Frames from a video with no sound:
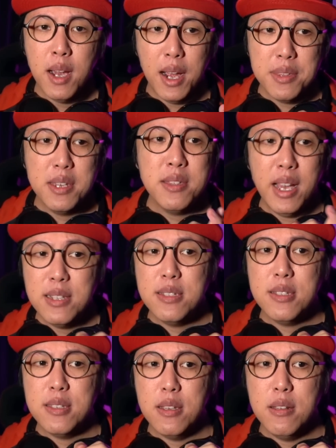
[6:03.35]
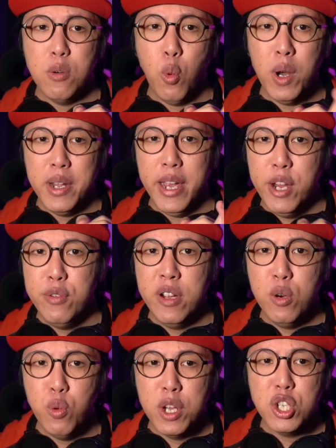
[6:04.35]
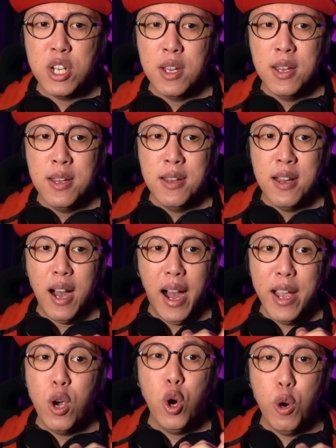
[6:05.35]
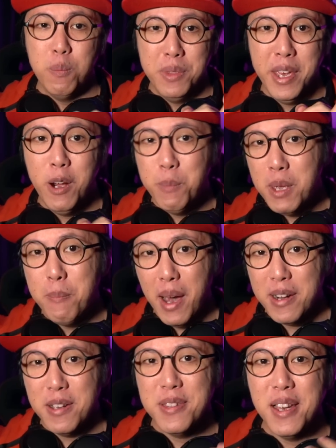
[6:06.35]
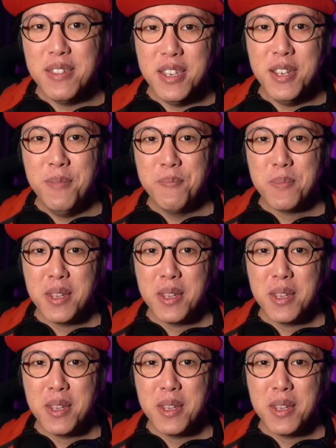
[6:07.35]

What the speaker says: I think that's one area which I hope they'll be better than the